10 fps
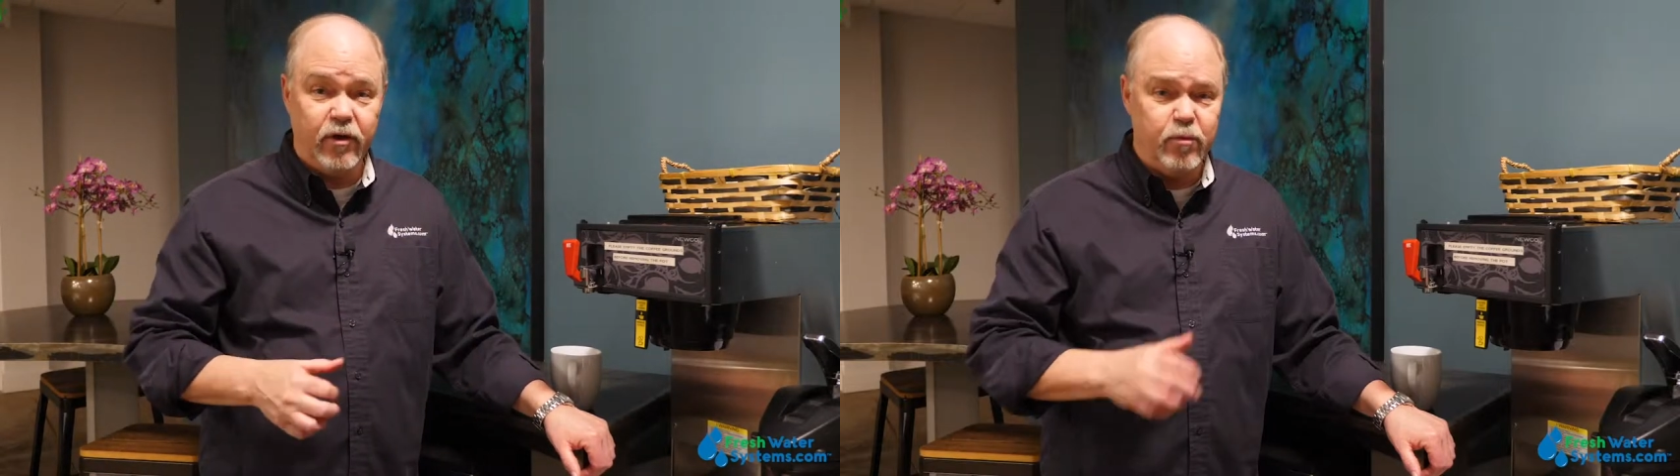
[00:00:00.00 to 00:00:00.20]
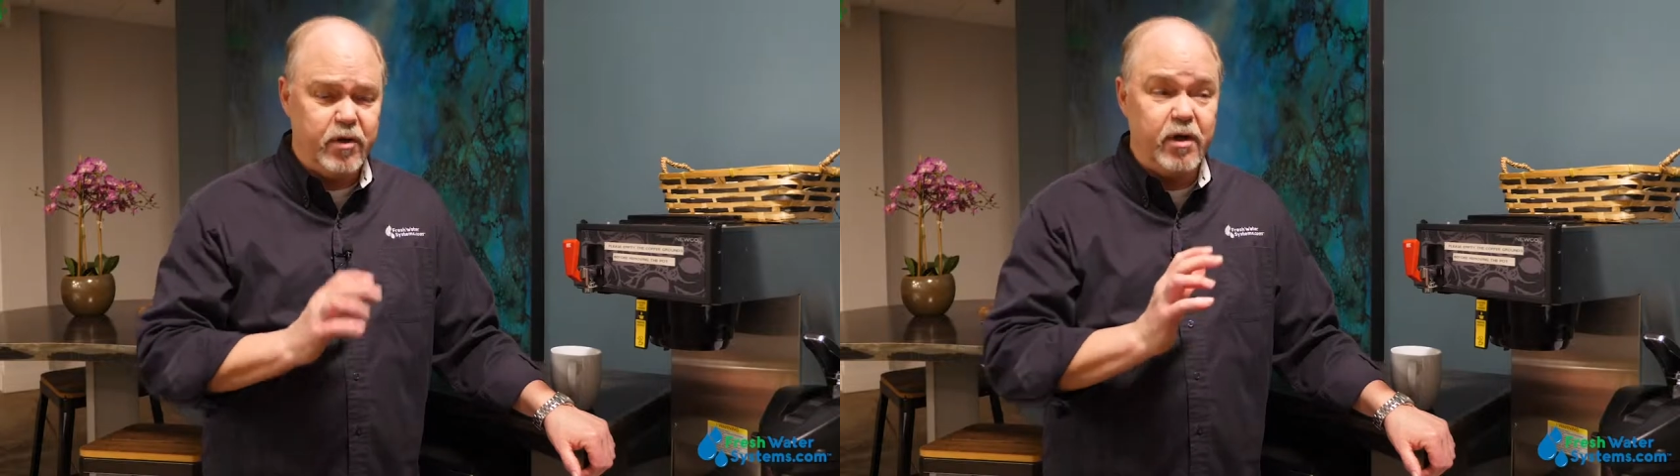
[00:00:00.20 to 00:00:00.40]

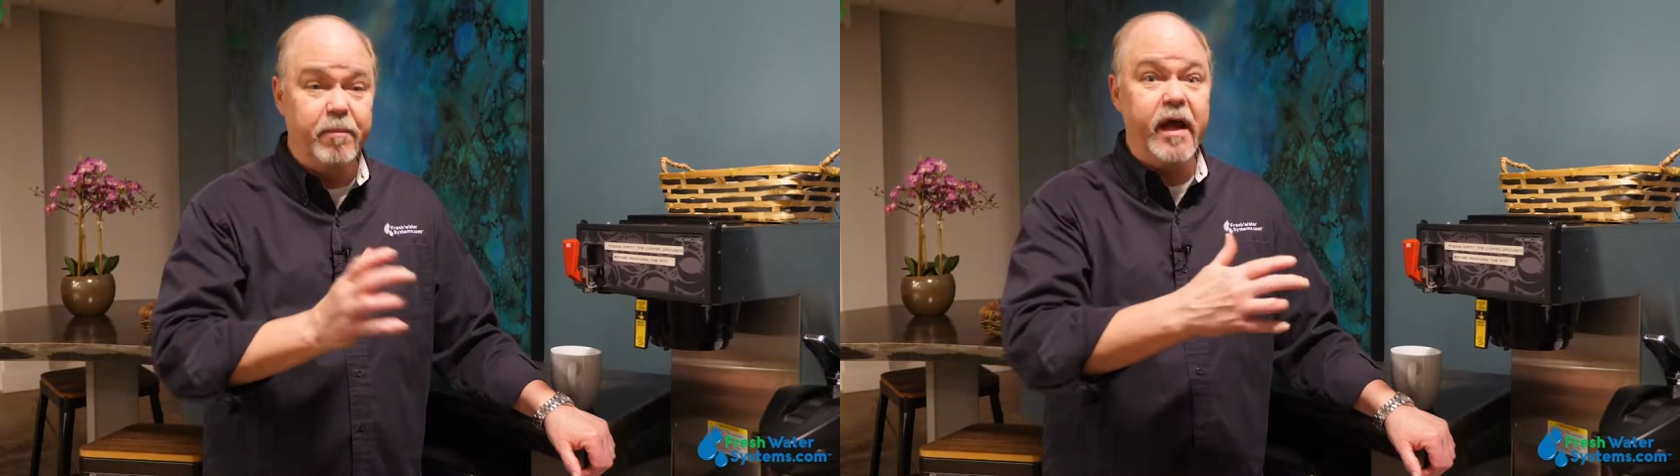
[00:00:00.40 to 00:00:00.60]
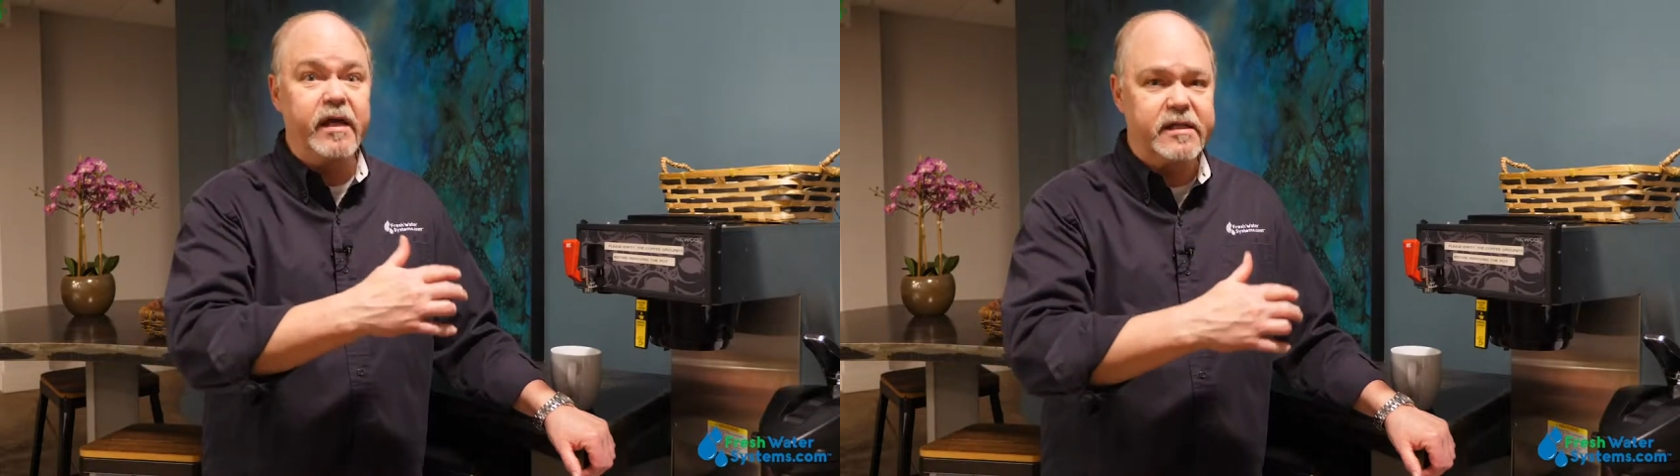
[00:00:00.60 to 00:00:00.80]
You'd be
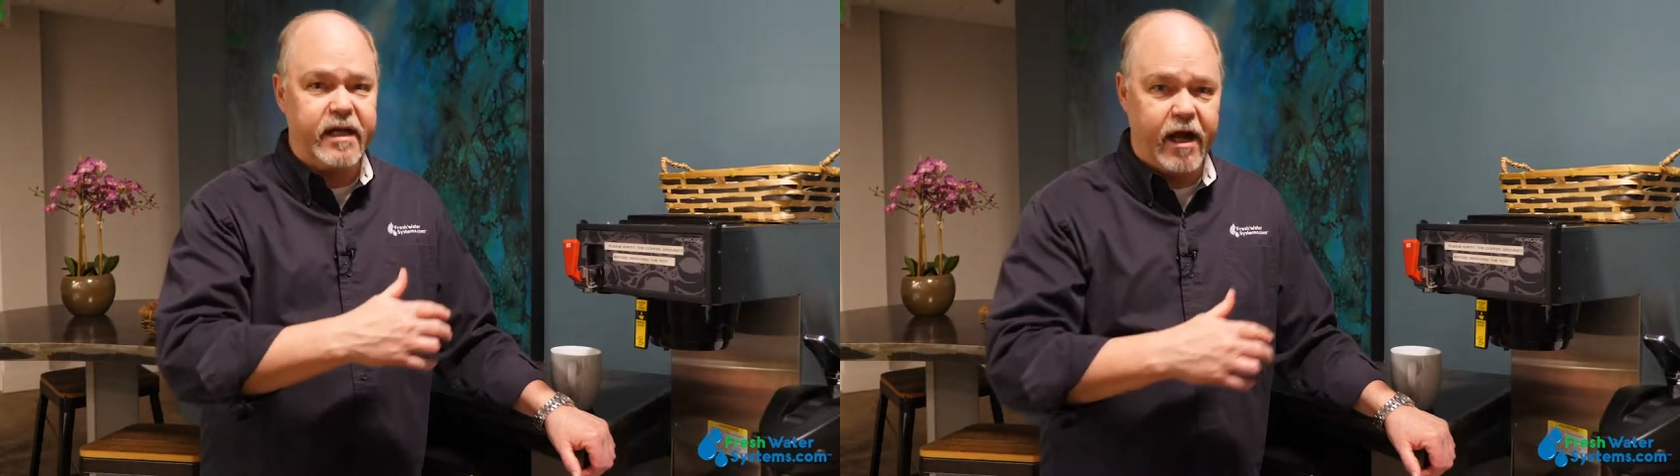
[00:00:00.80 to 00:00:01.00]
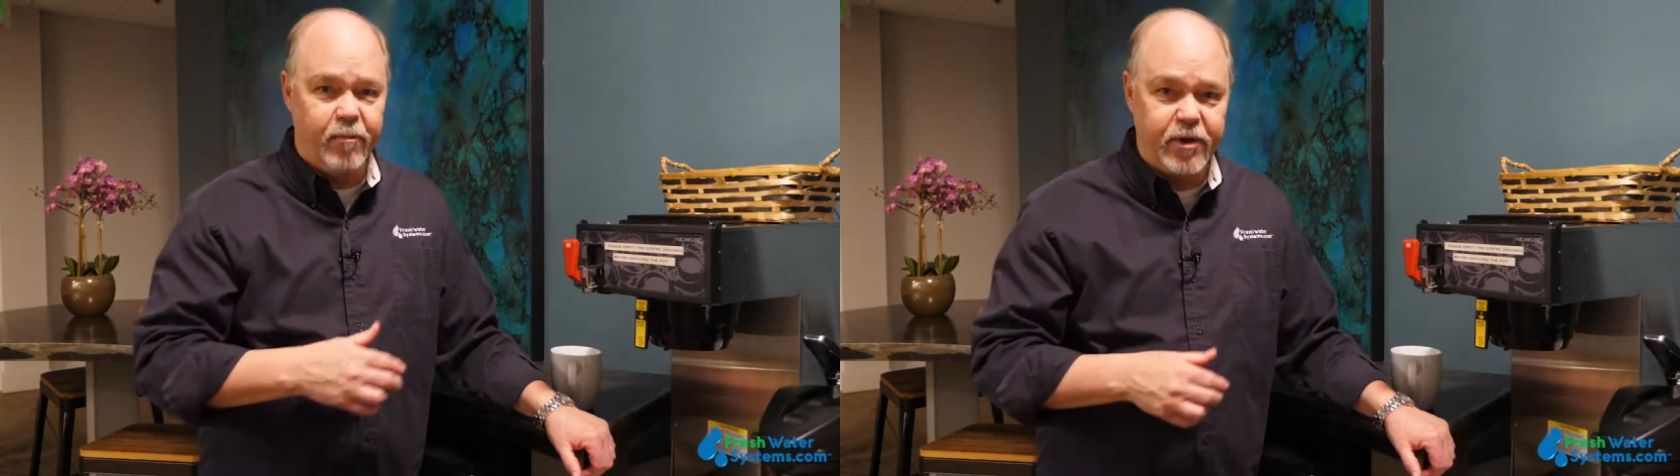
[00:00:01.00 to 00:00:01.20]
amazed
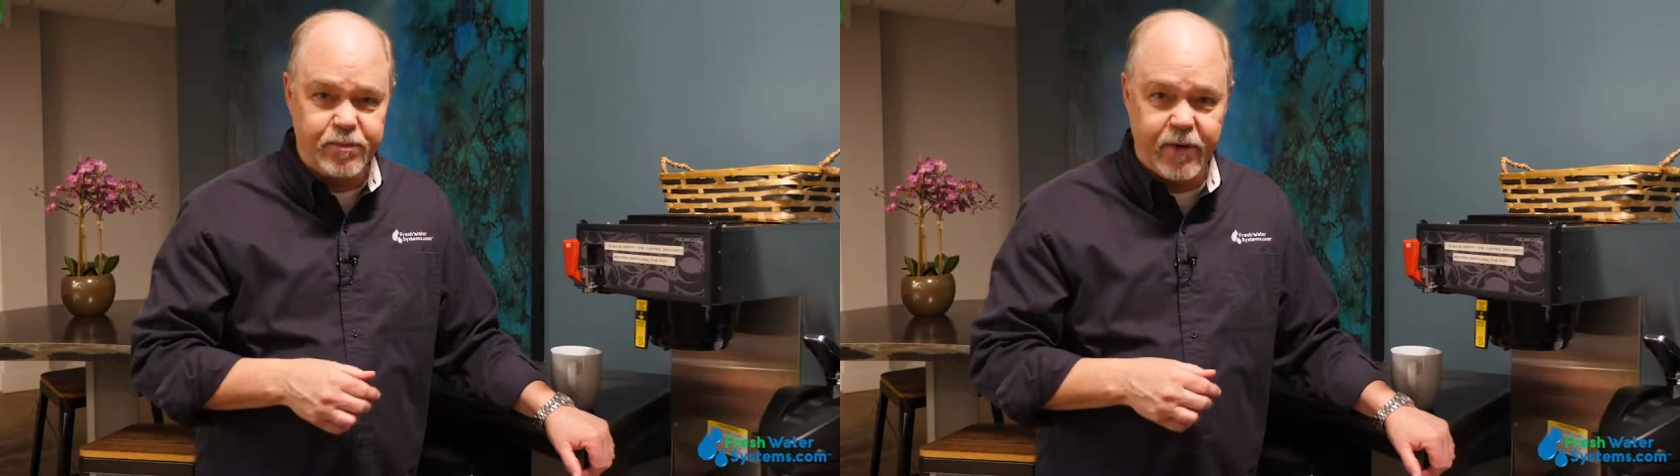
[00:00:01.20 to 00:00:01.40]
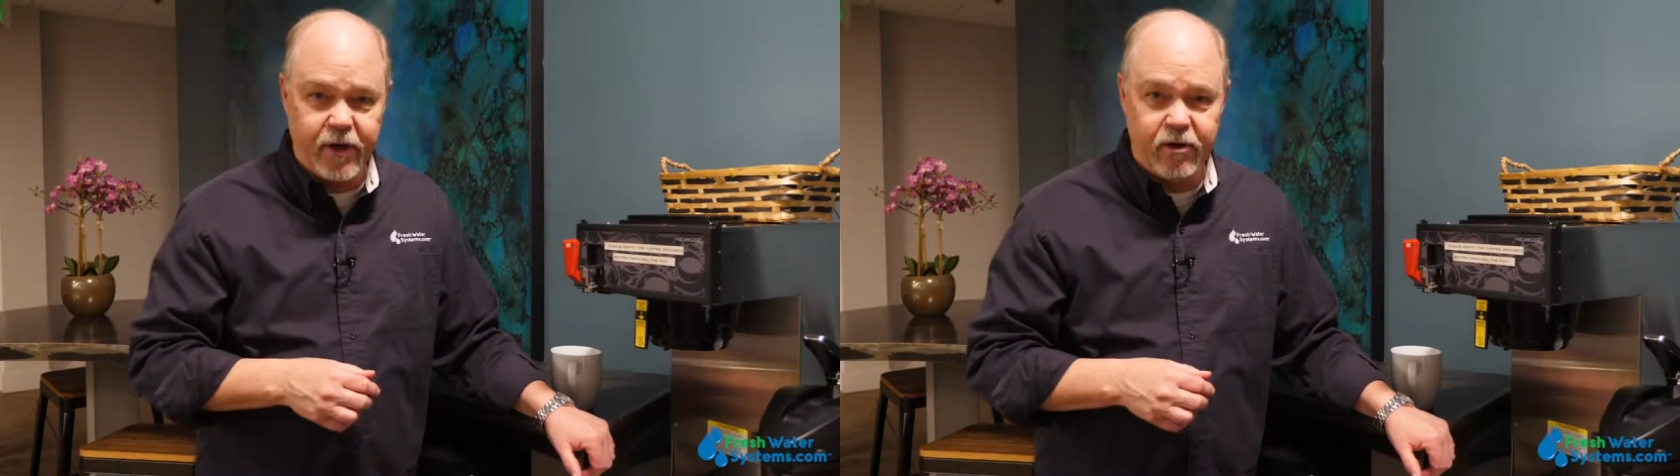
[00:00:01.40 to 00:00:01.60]
at how
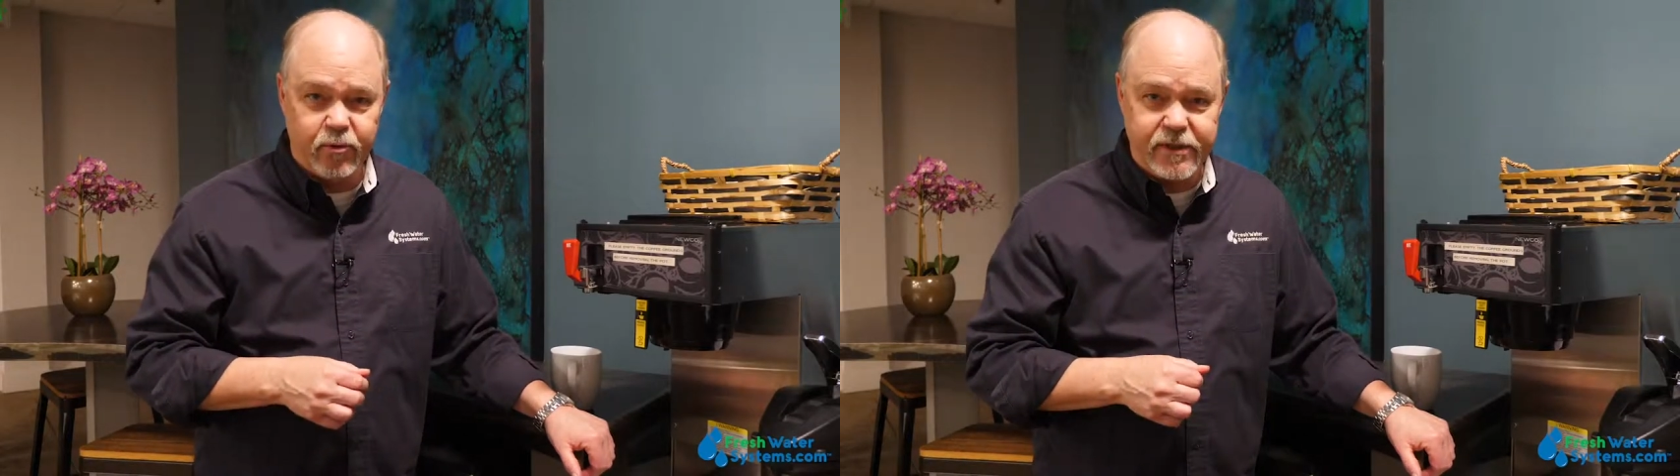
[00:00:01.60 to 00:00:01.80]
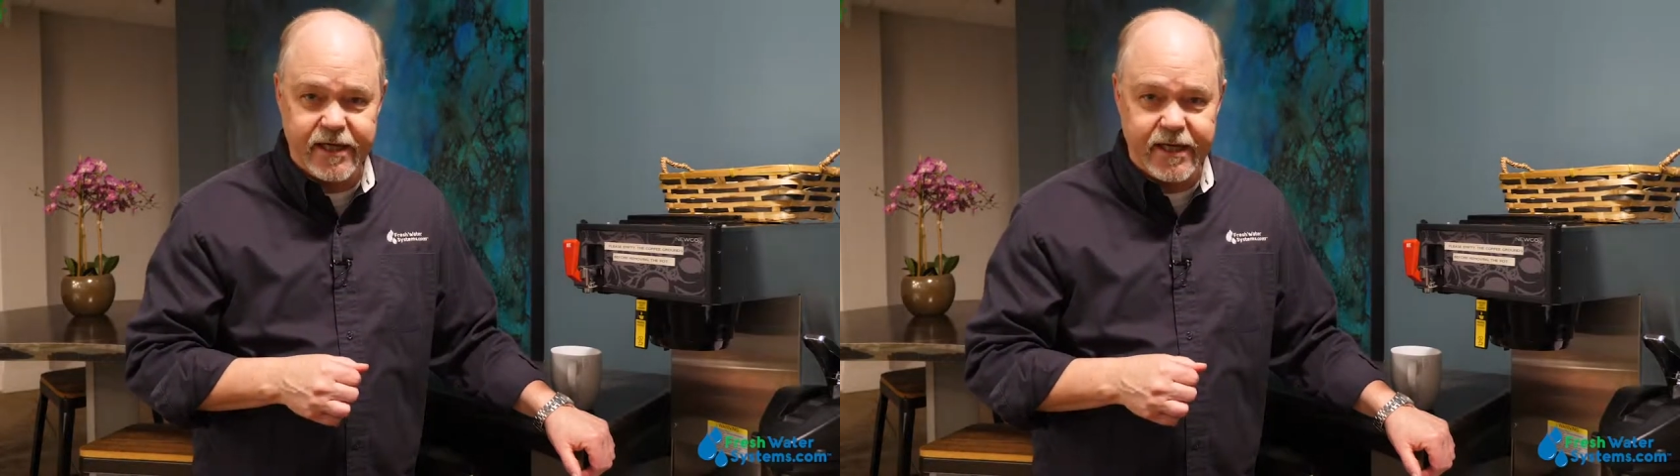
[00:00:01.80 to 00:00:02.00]
much better it
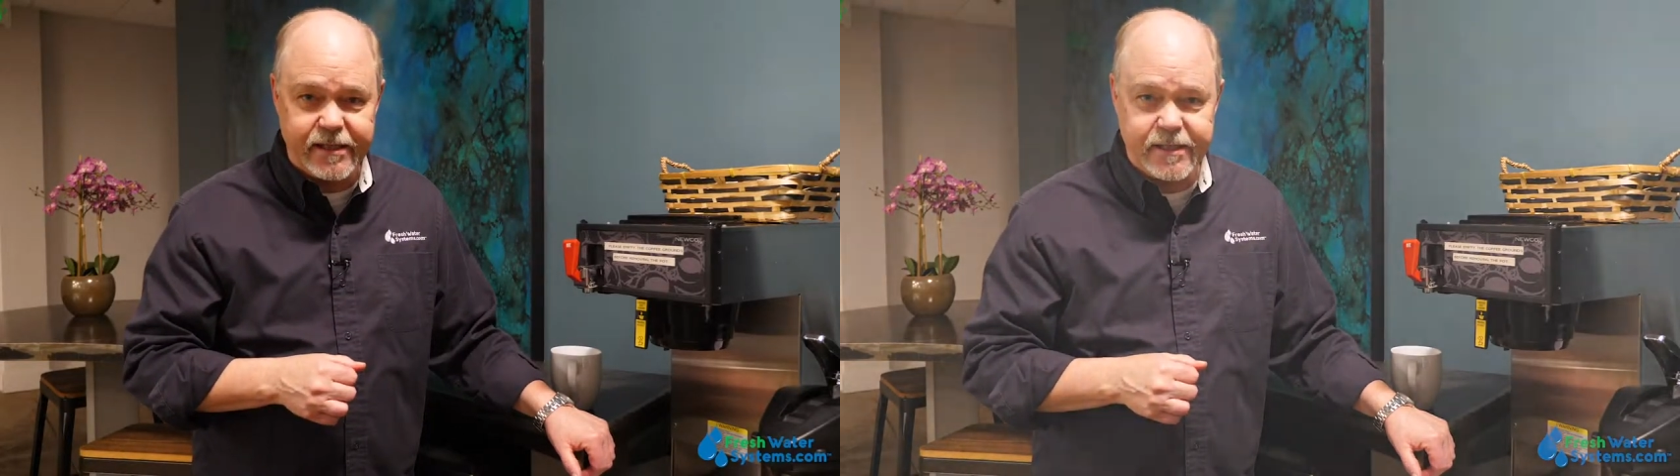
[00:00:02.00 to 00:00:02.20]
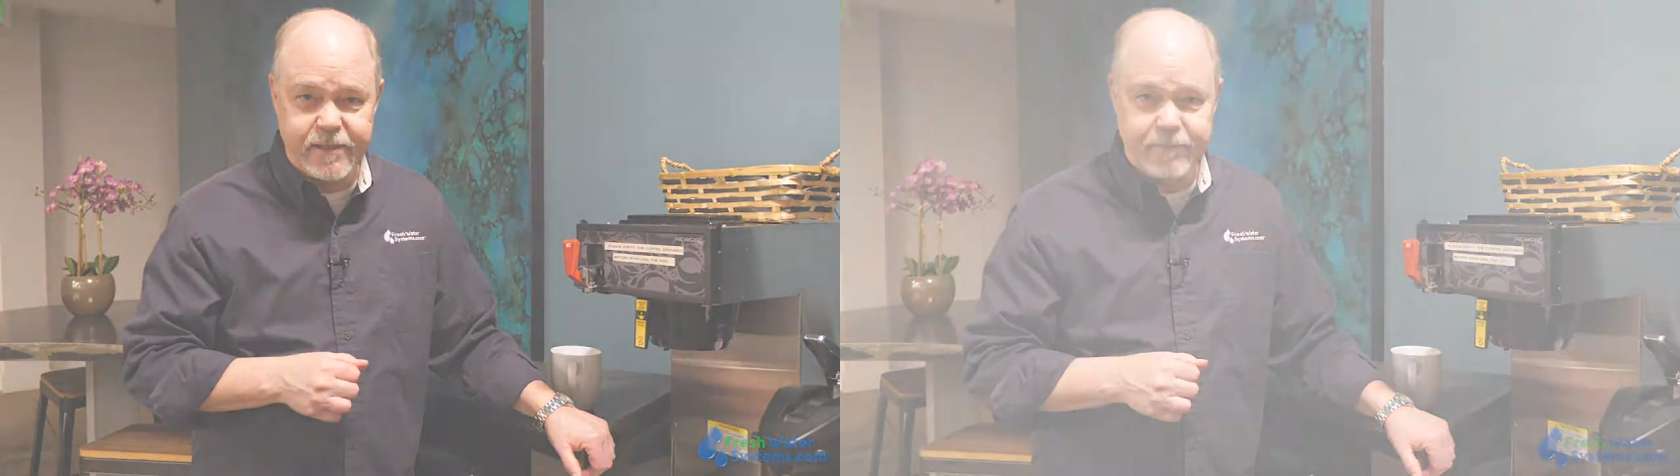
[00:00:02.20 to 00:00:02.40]
would
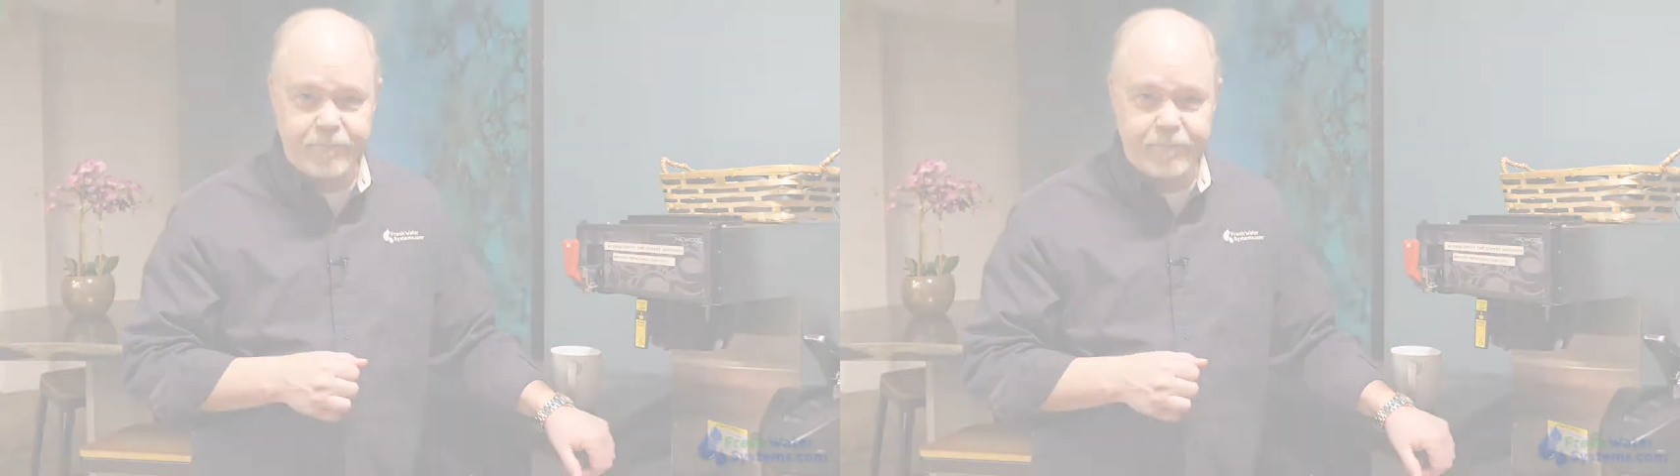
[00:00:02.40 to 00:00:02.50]
taste.